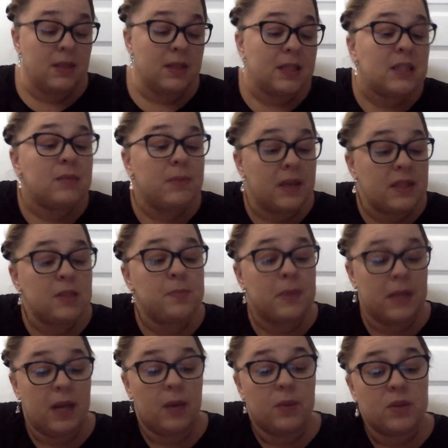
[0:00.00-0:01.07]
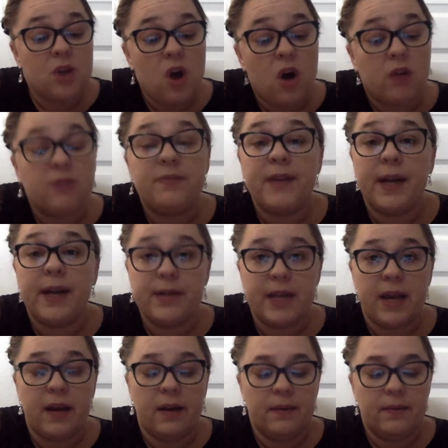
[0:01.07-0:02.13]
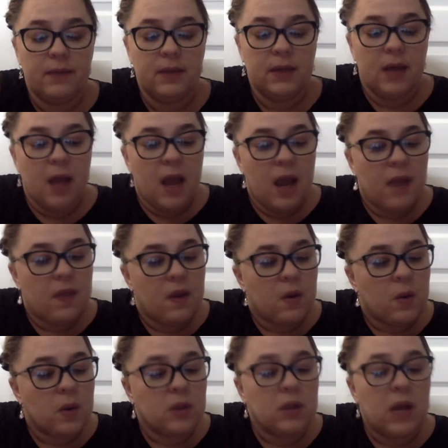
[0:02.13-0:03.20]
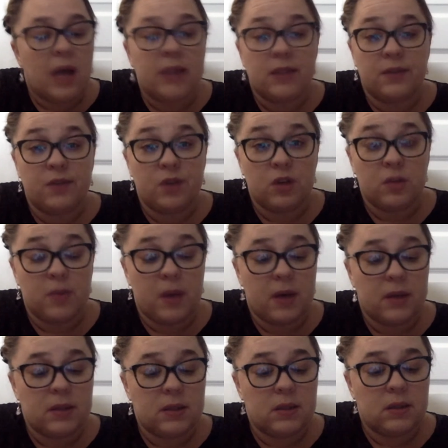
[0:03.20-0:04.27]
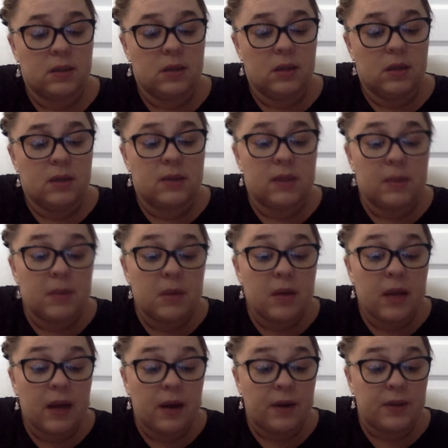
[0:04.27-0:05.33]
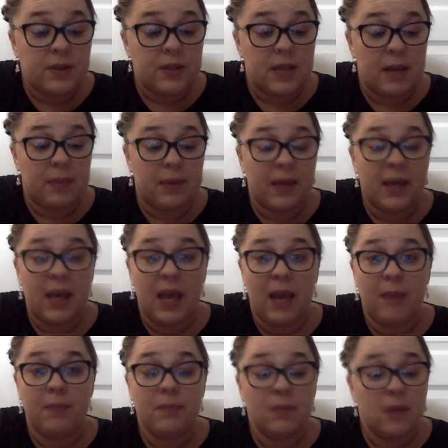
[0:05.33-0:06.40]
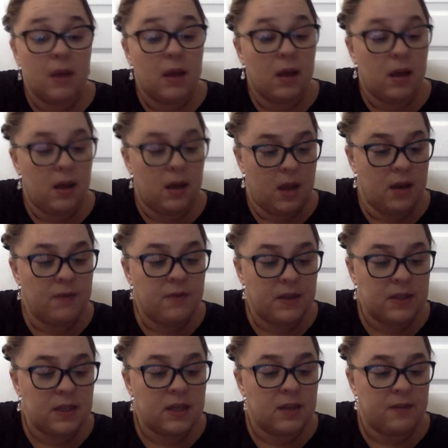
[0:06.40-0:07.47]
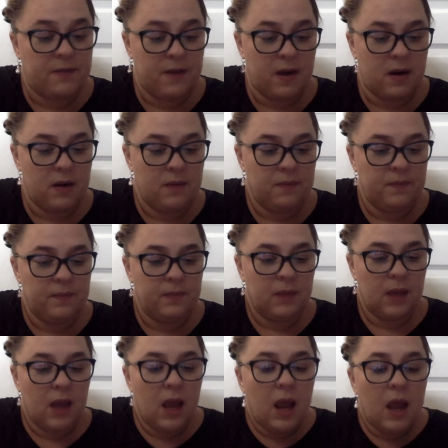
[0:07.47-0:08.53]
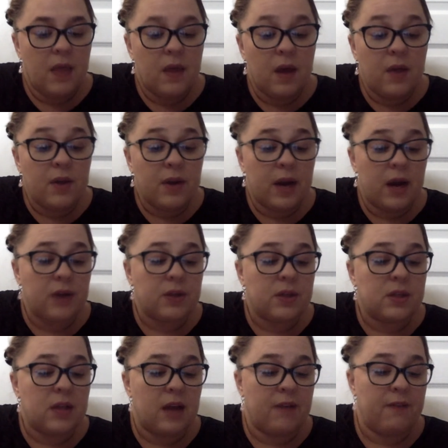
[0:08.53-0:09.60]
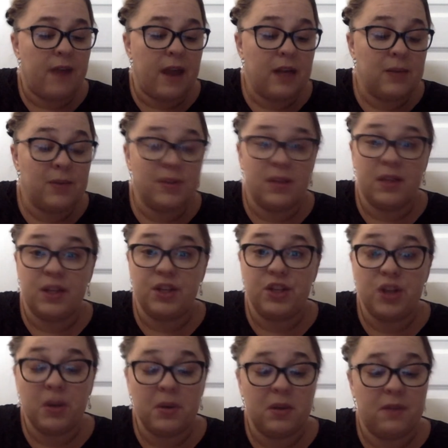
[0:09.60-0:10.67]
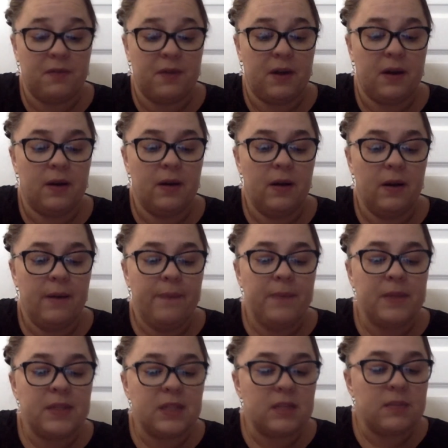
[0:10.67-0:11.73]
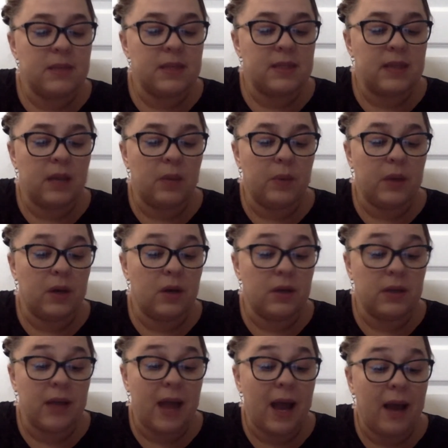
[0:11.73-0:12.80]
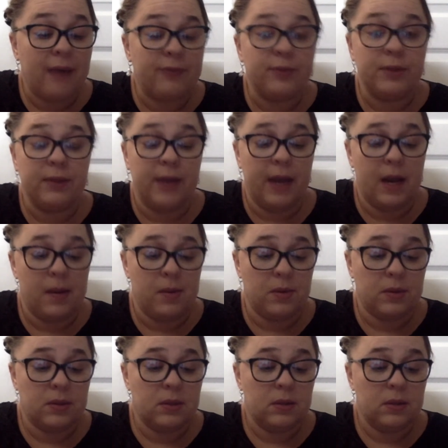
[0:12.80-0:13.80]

Smith's play was called Fair Day, and there were lots of girl parts. Some of the characters in that play came and visited the fair, and the other characters have animals that they show at the fair. Mrs. Smith said we couldn't have real animals,